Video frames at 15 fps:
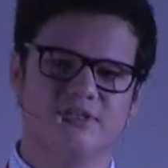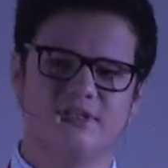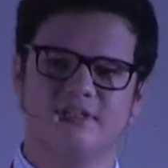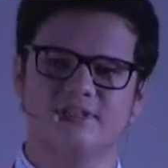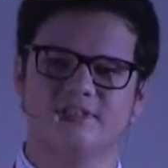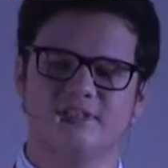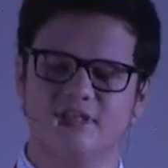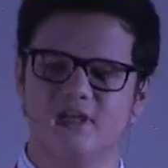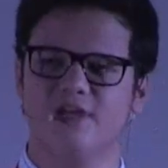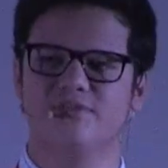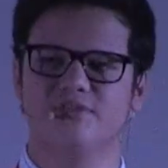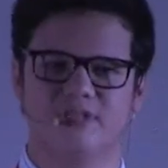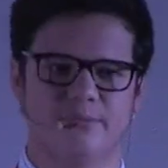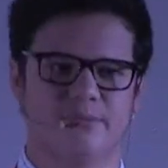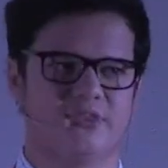to
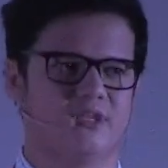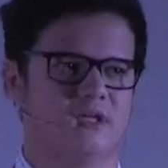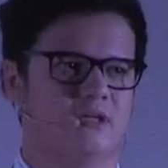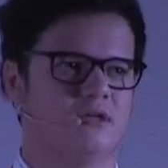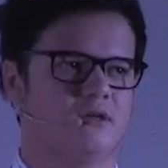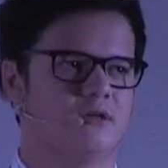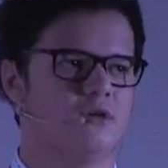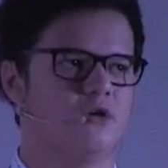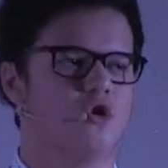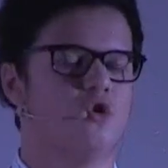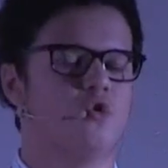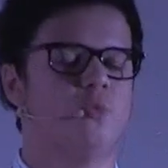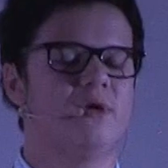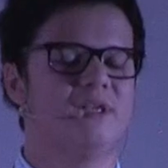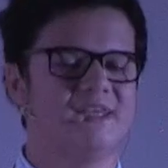conserve something,
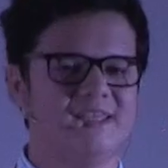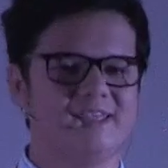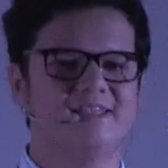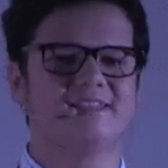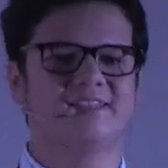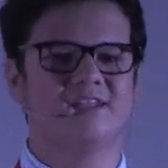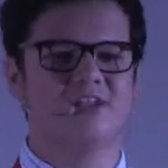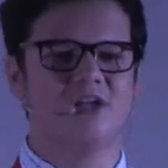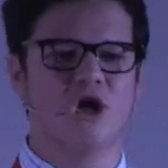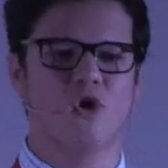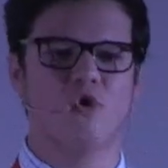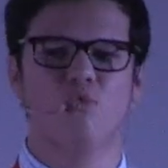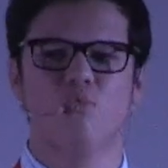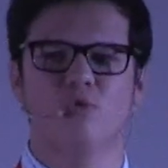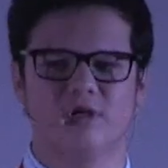we need to
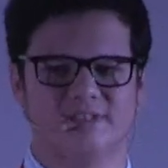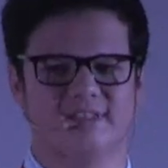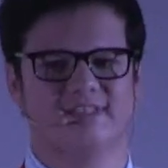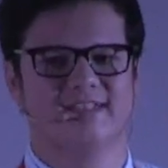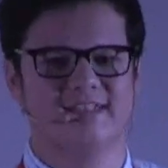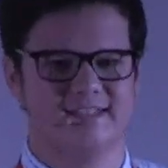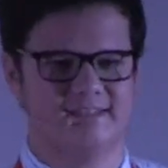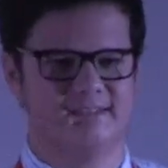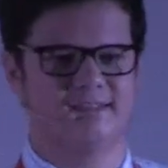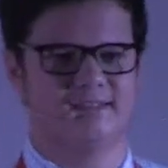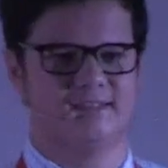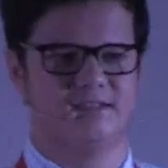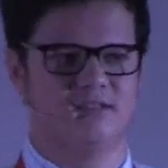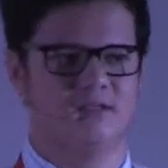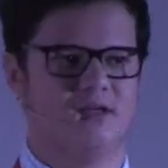know what it
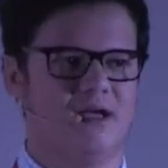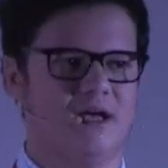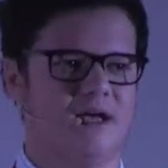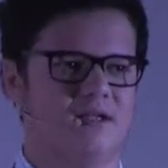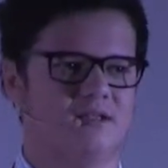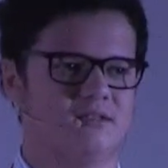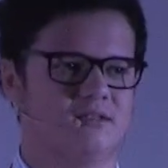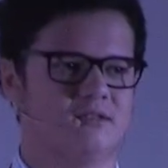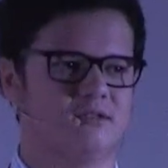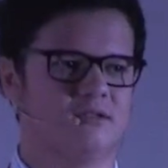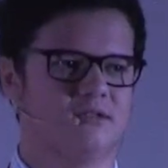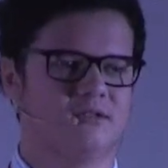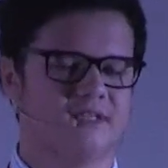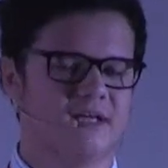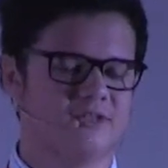is. And
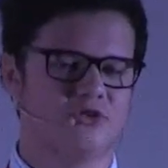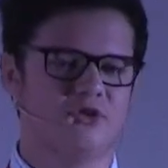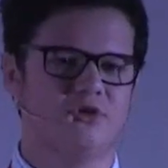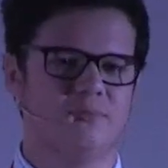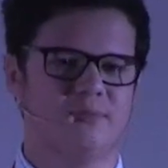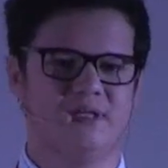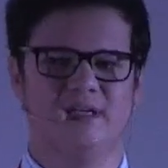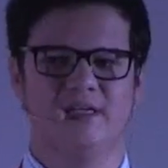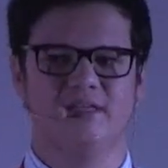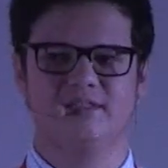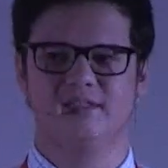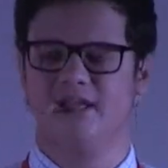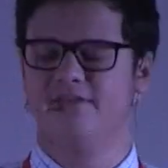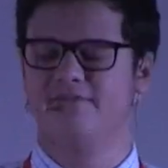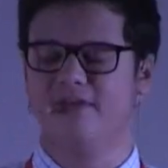taxonomy
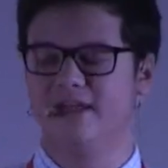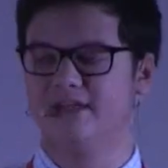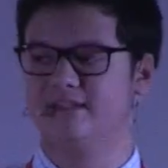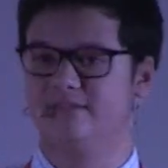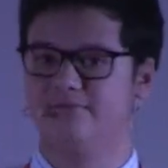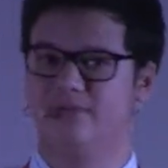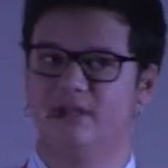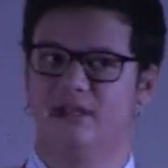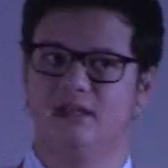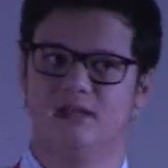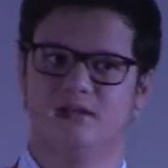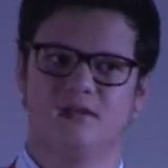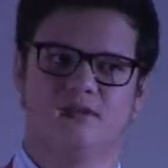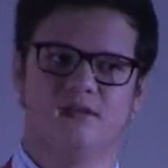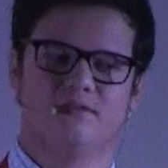is effectively
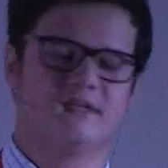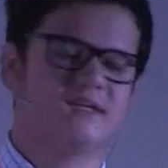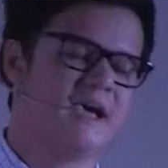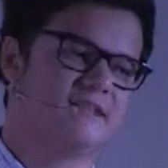the